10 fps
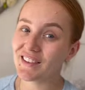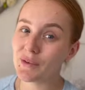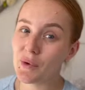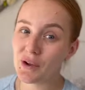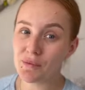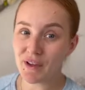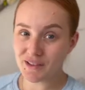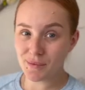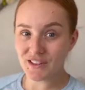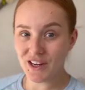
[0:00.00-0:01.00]
welcome back to
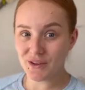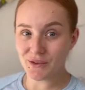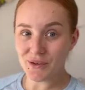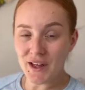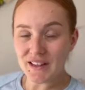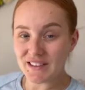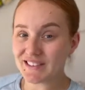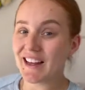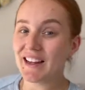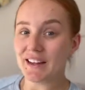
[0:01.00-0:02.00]
my channel.
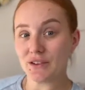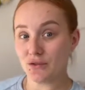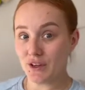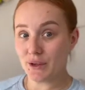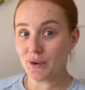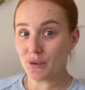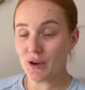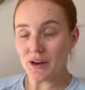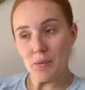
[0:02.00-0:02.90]
Today is a really quick one